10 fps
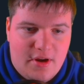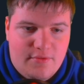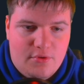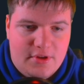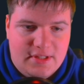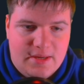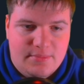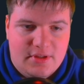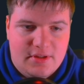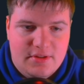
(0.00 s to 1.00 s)
I've already
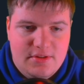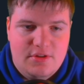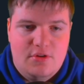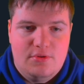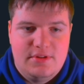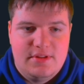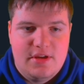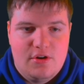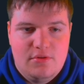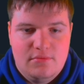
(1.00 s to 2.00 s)
typed it in, so it's
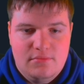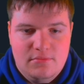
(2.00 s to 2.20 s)
there.